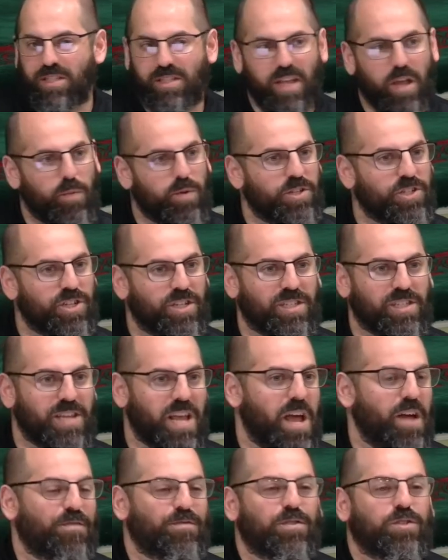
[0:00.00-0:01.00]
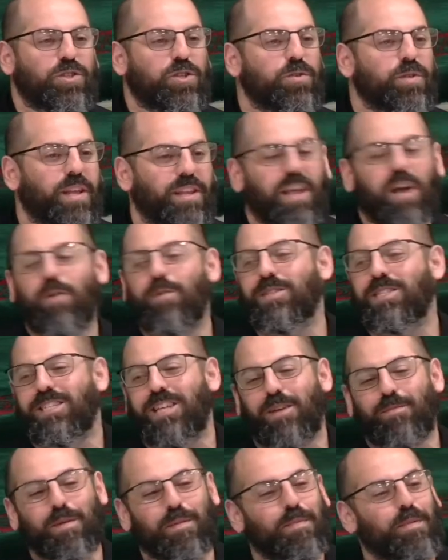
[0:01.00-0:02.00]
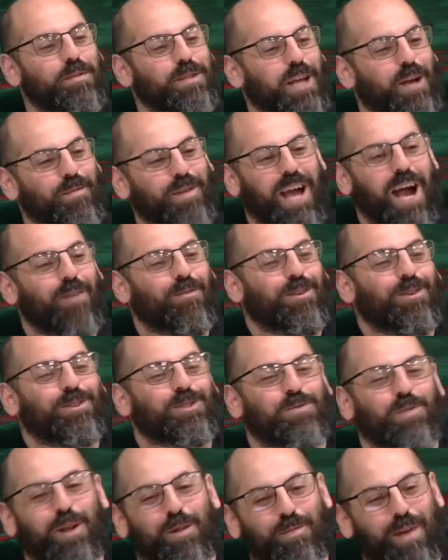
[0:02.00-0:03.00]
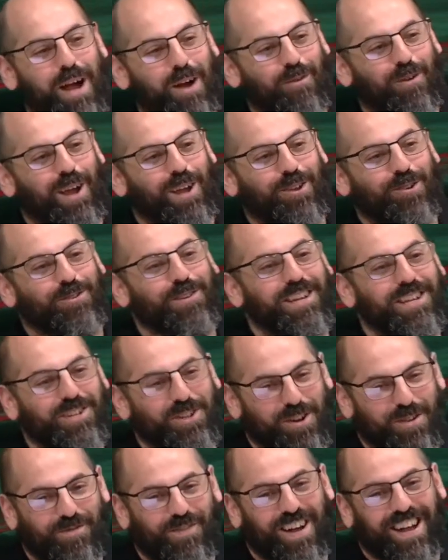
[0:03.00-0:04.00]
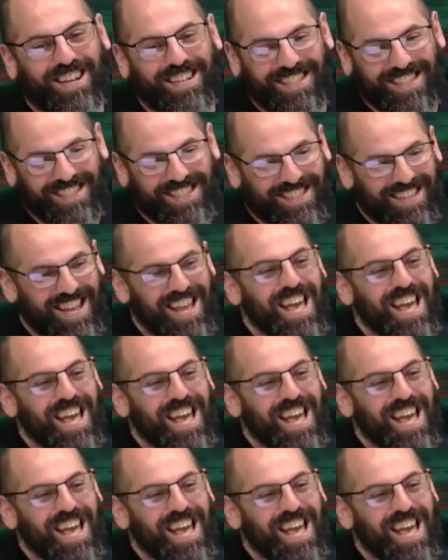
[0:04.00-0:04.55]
They would just, people tell me, I will use willpower, I don't need your advice.